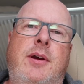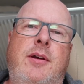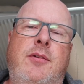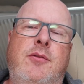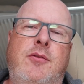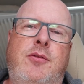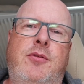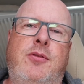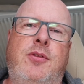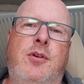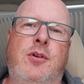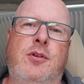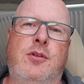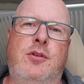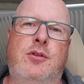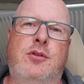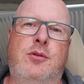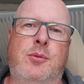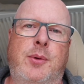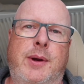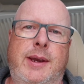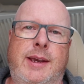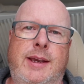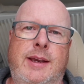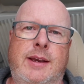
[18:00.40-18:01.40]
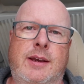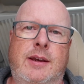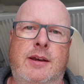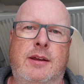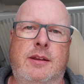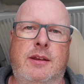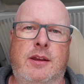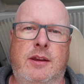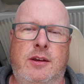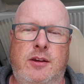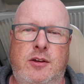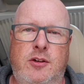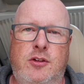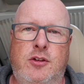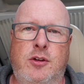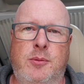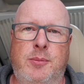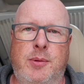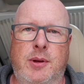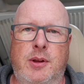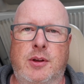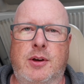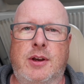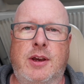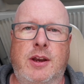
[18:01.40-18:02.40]
in full swing, then you should
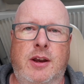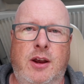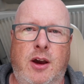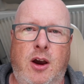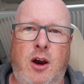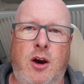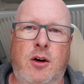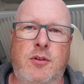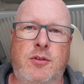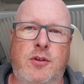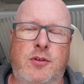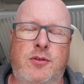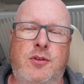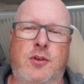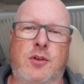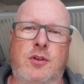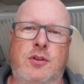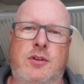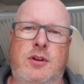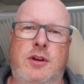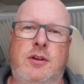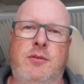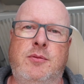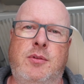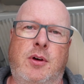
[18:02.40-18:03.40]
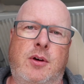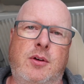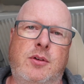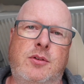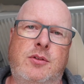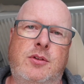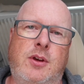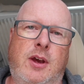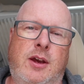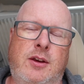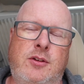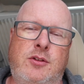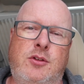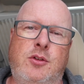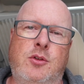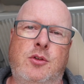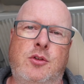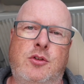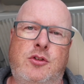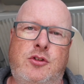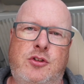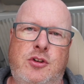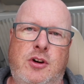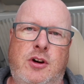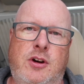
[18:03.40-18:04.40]
be looking at over 14 volts as your
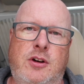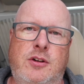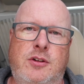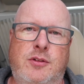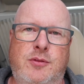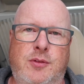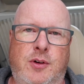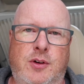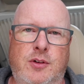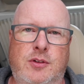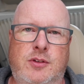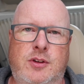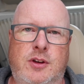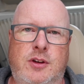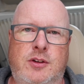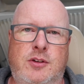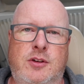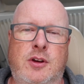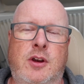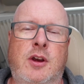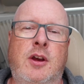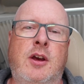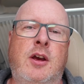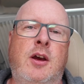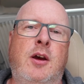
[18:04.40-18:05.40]
charge voltage